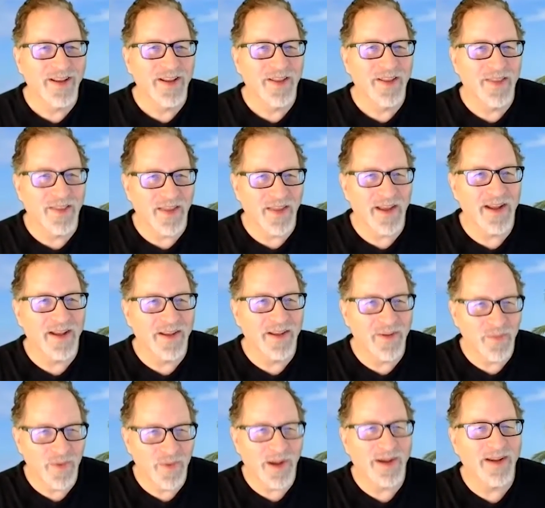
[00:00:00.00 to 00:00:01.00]
think
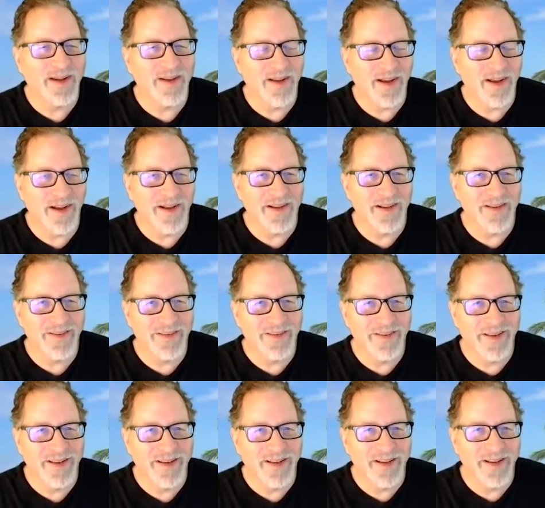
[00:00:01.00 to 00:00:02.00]
and
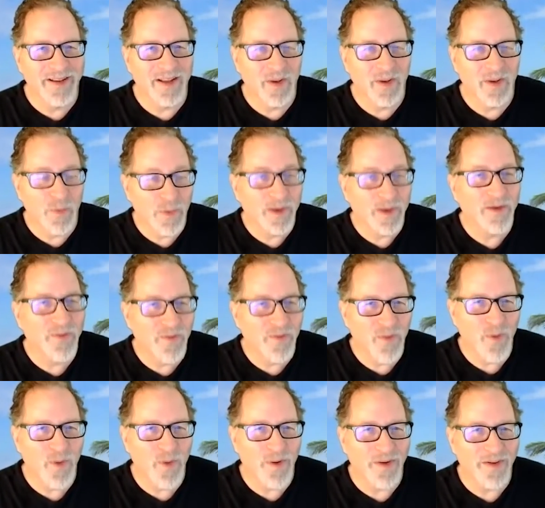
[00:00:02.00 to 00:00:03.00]
recognize and
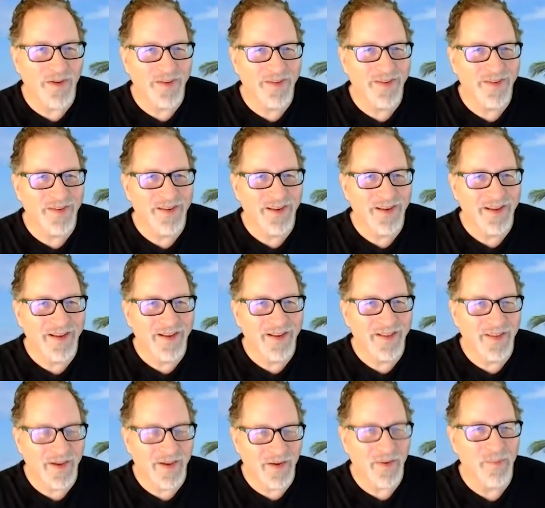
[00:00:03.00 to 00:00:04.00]
reinforce
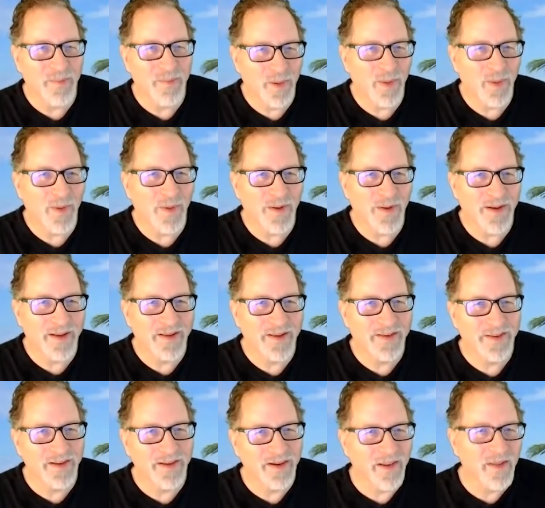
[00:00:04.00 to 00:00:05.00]
their
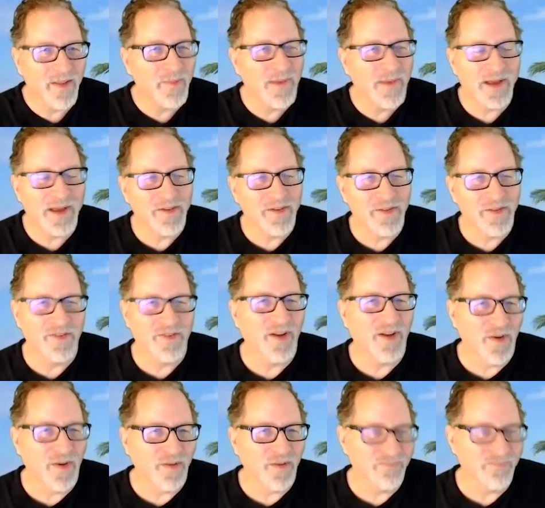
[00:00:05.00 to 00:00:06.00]
employees and other managers
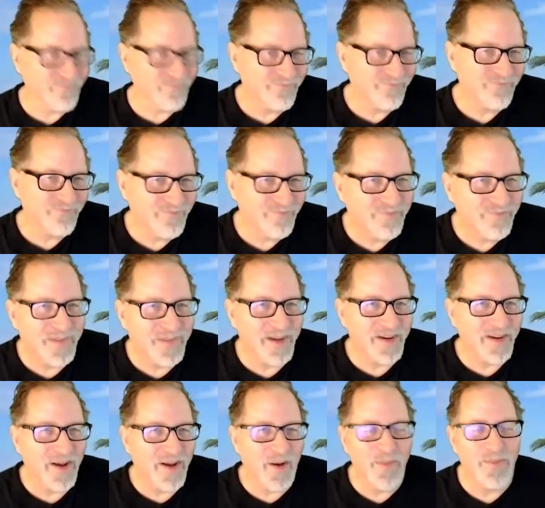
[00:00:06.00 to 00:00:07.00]
don't? There
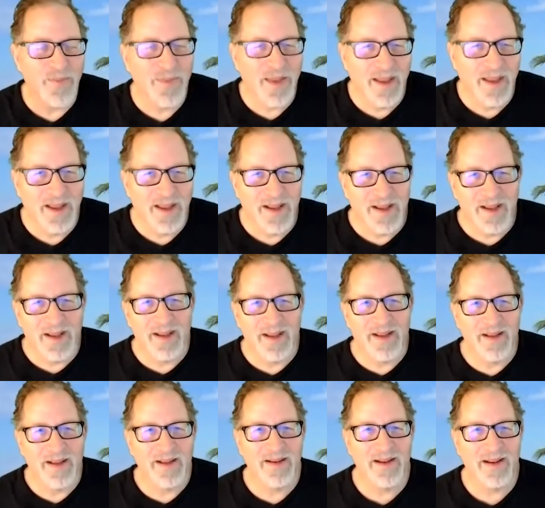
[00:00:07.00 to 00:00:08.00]
you go.
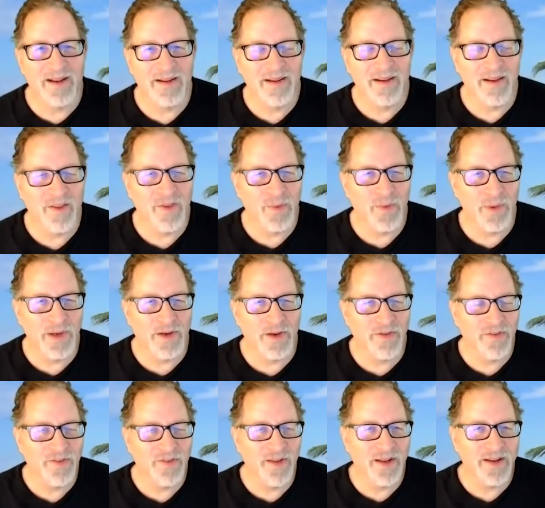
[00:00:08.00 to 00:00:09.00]
And I did a three-year
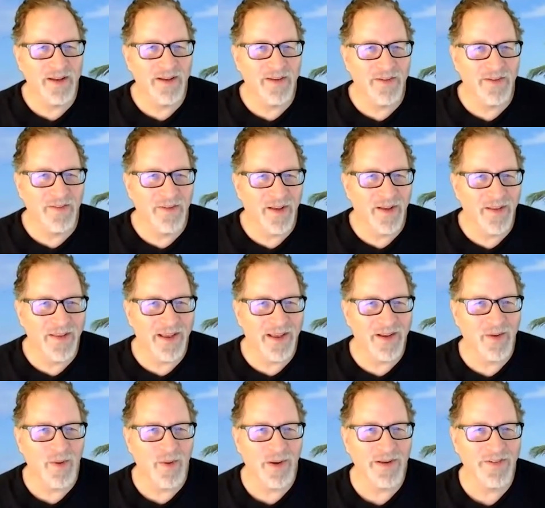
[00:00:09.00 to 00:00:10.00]
study just on
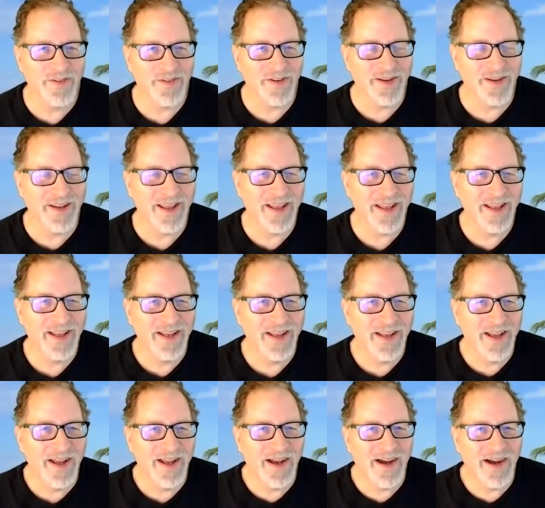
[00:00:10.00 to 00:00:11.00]
that question.
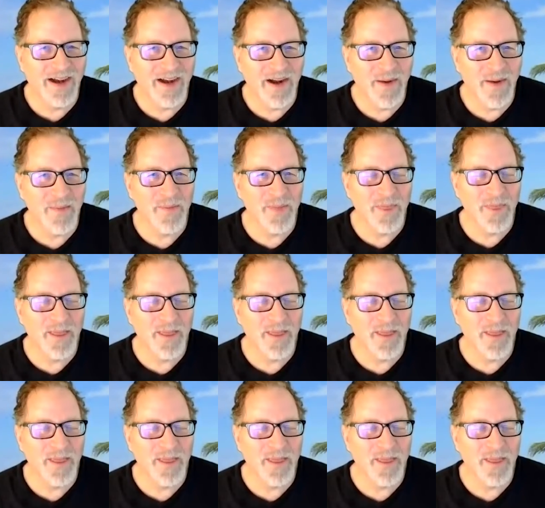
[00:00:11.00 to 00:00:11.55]
Um,